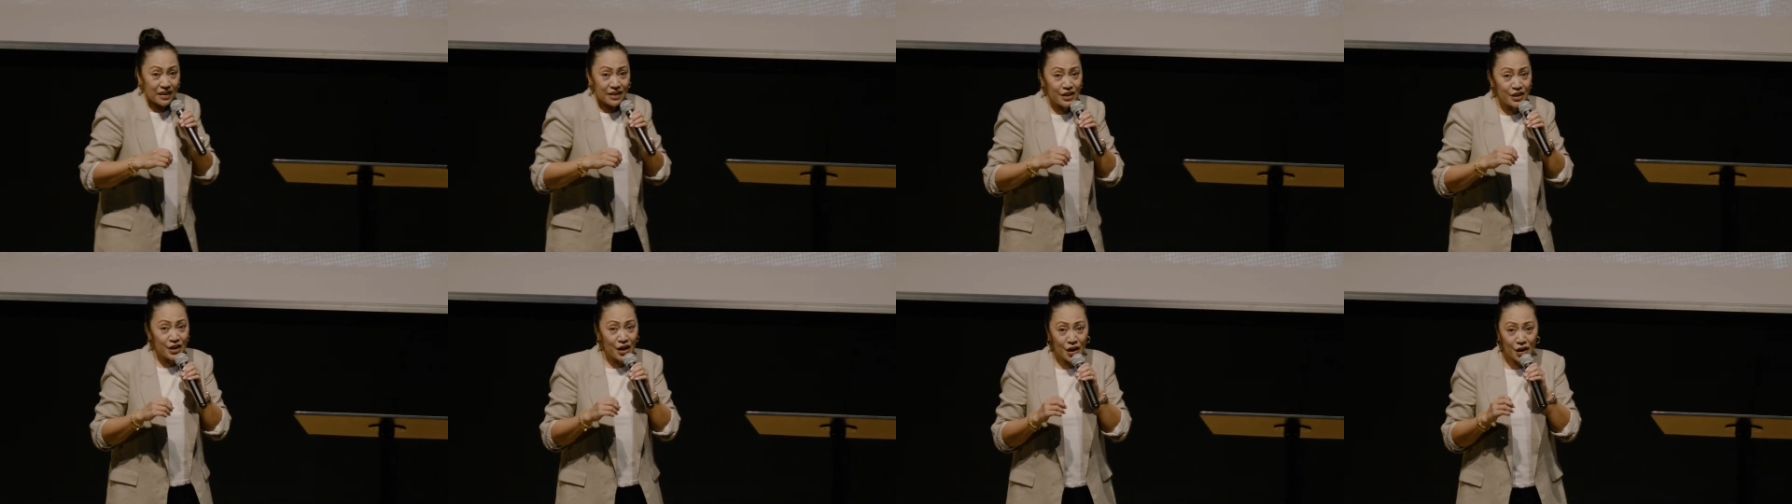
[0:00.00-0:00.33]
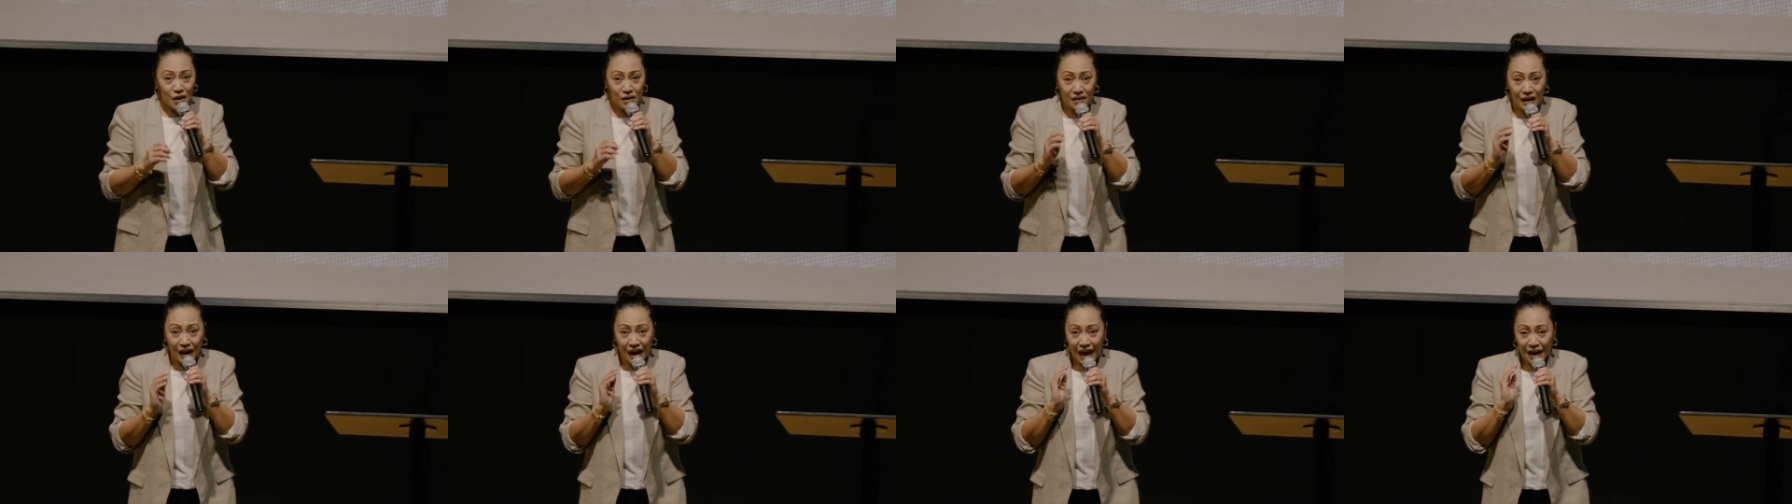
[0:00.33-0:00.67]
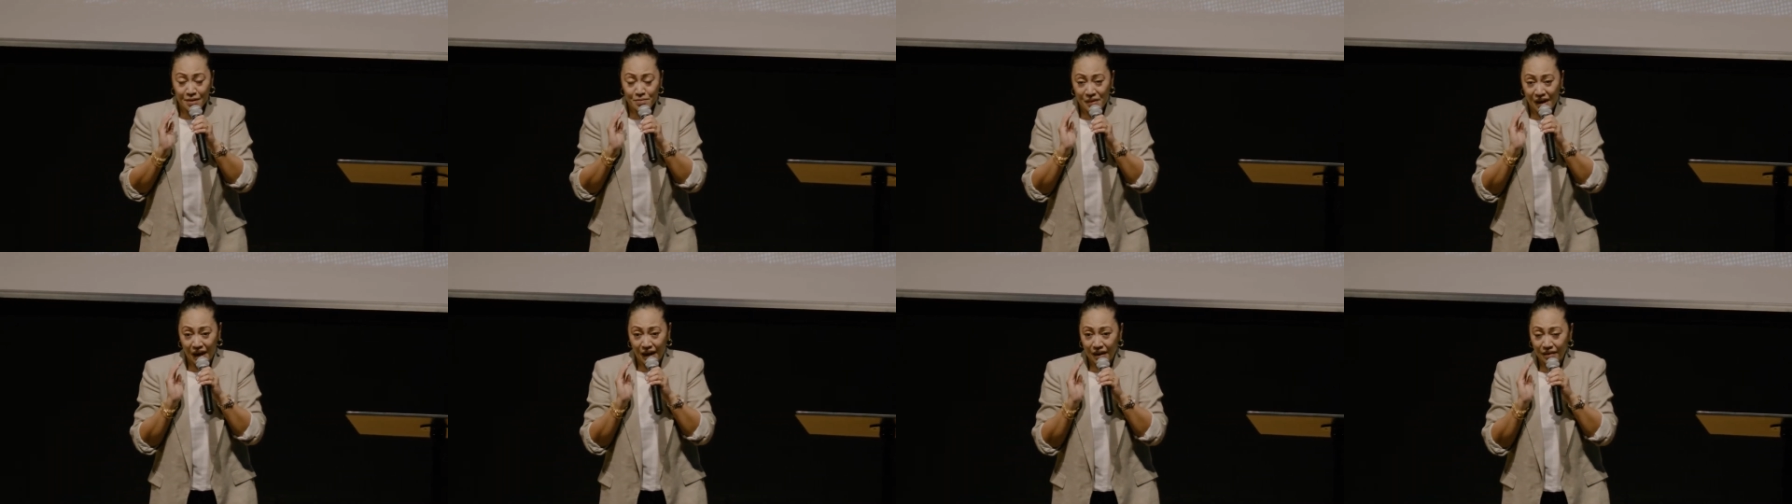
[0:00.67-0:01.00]
you know,
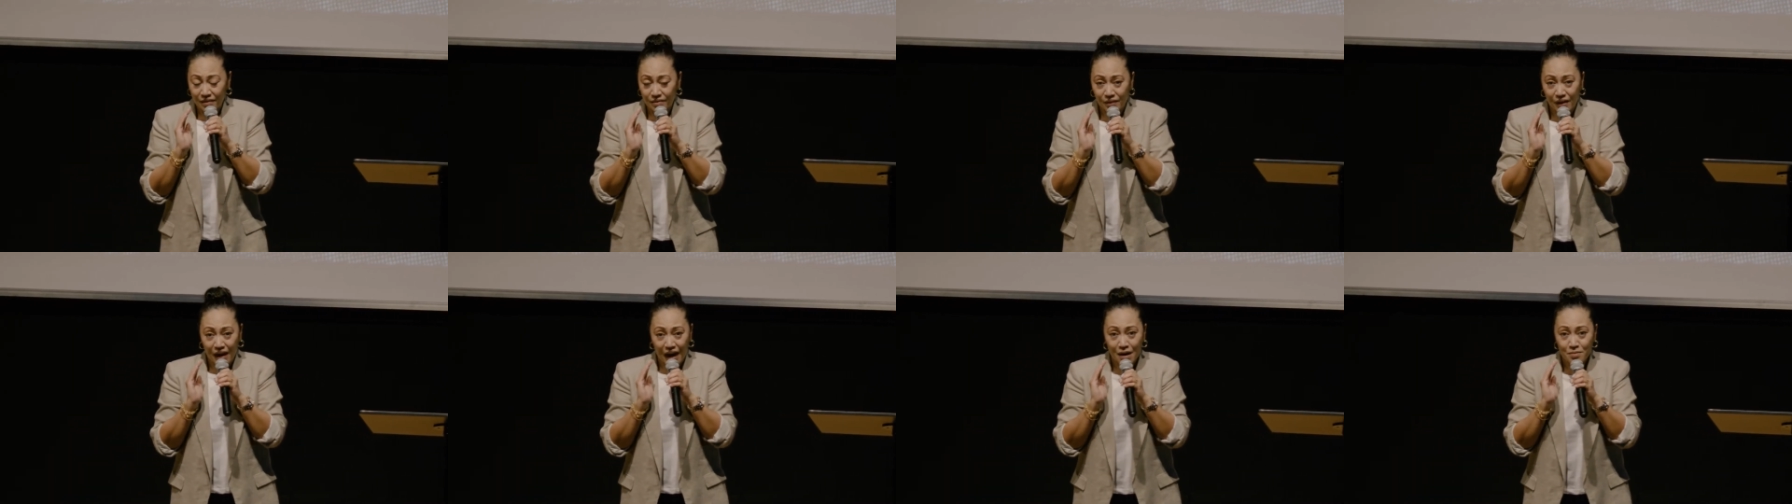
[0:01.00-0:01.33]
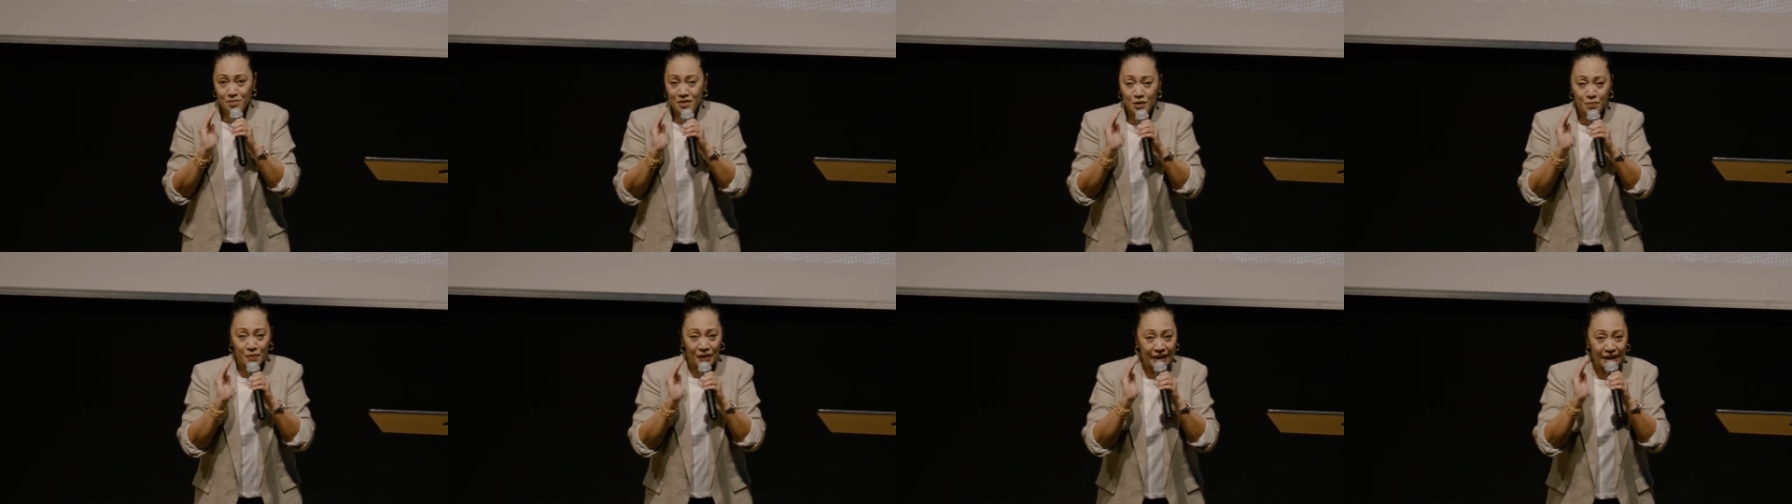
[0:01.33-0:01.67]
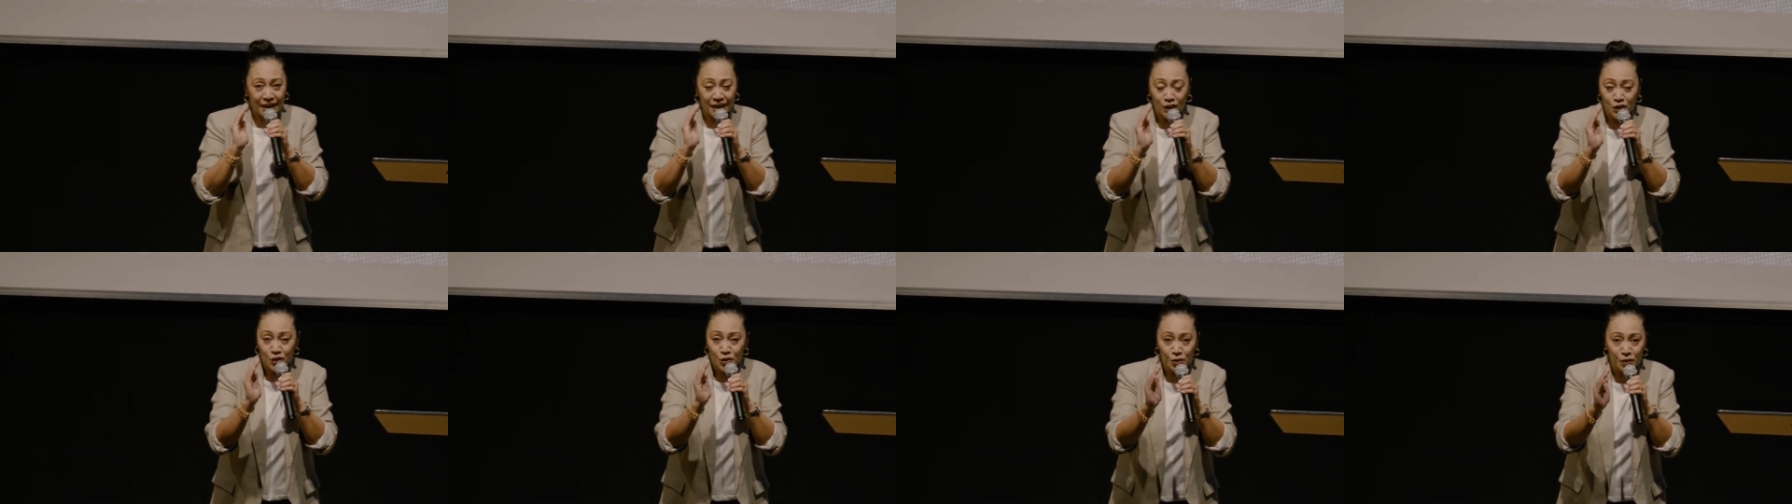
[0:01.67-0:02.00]
I'm
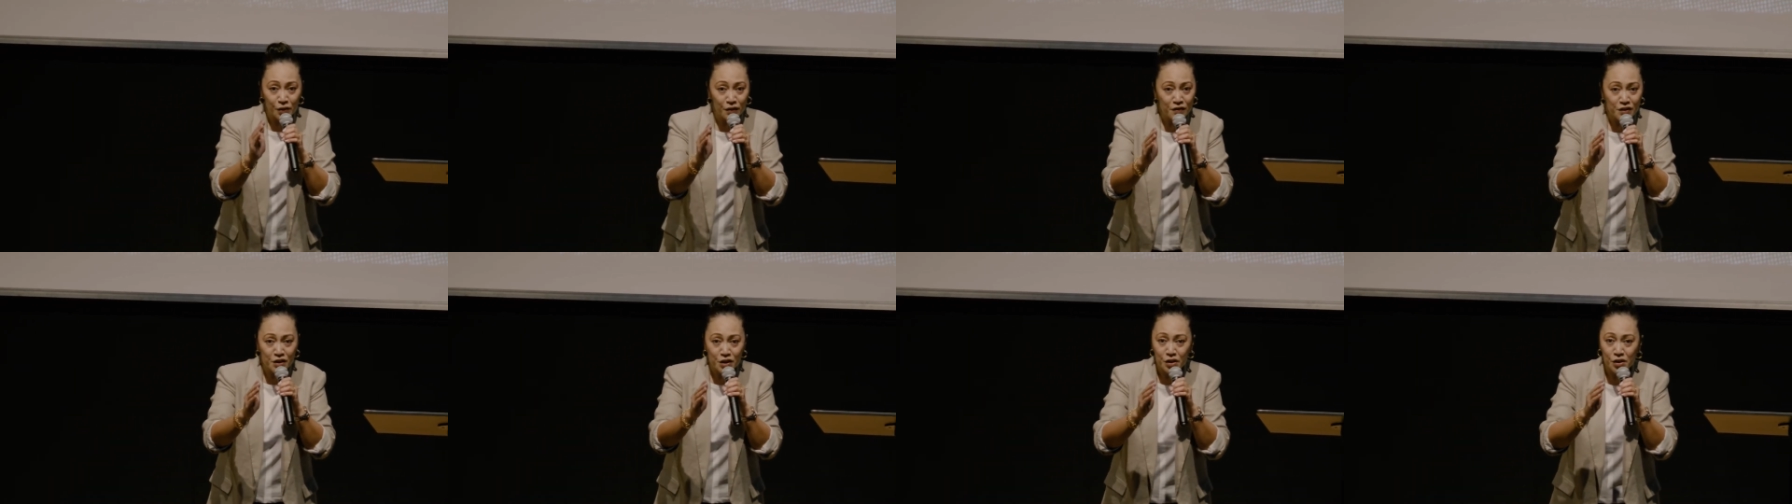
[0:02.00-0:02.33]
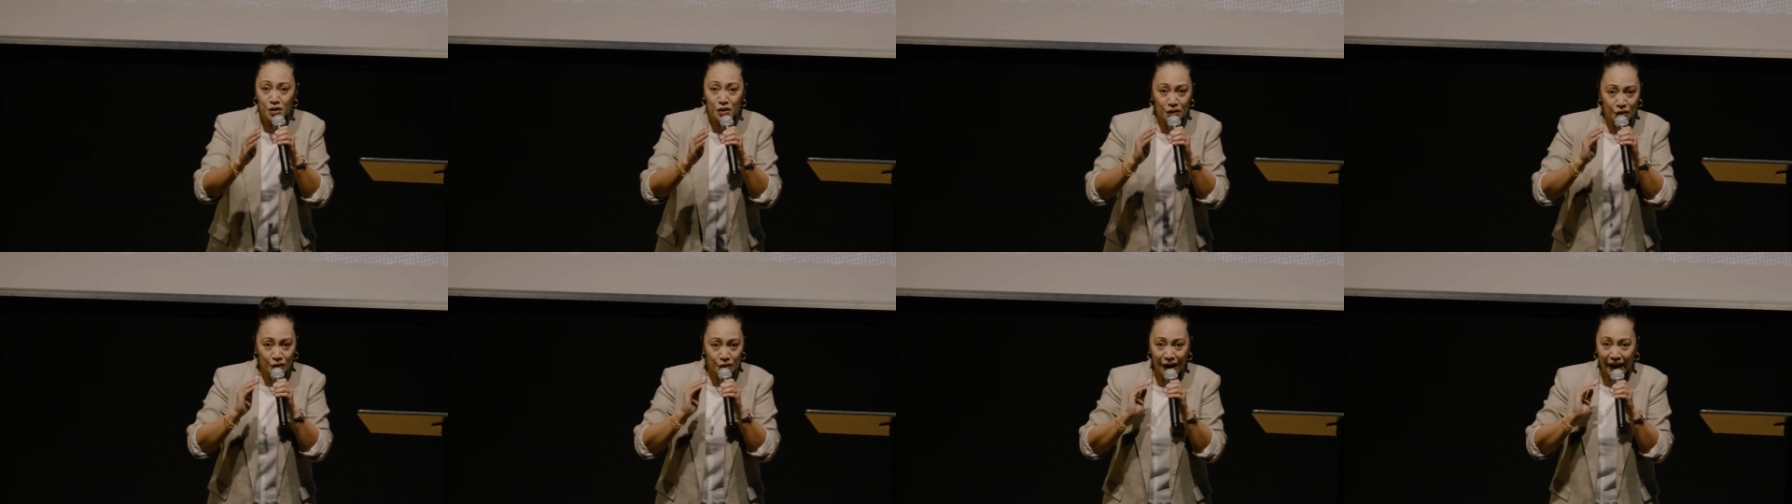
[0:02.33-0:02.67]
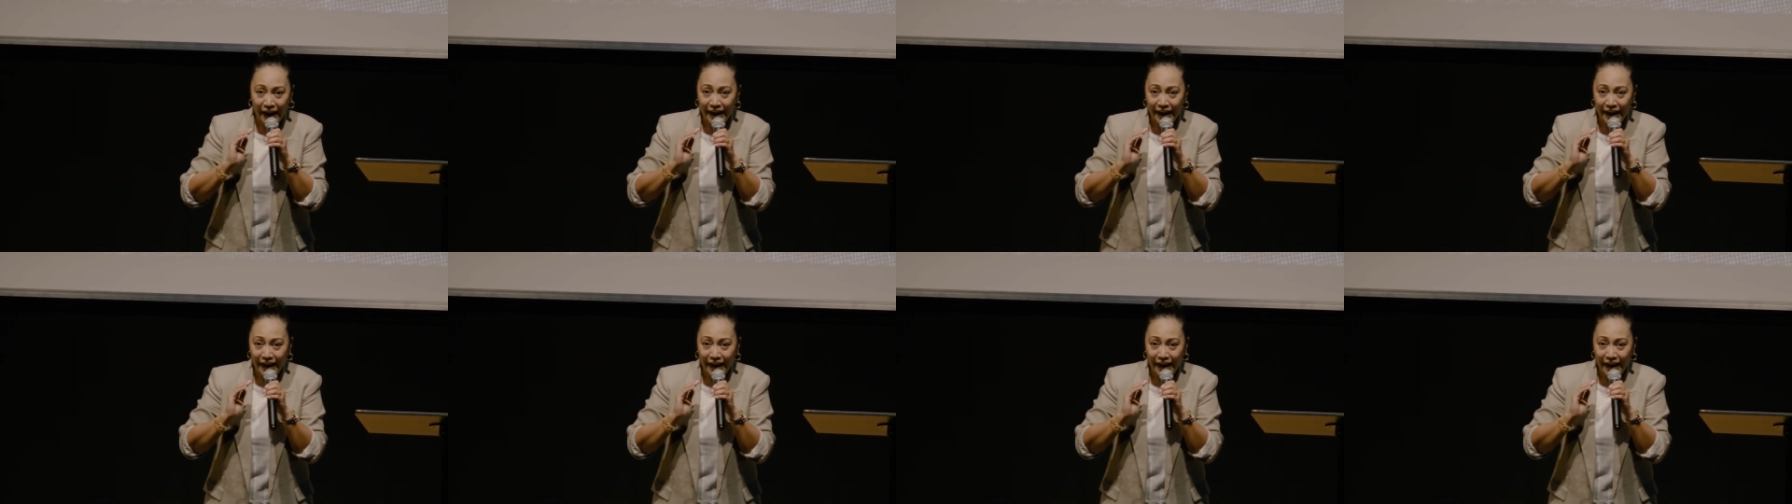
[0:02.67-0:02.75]
speaking truth to you,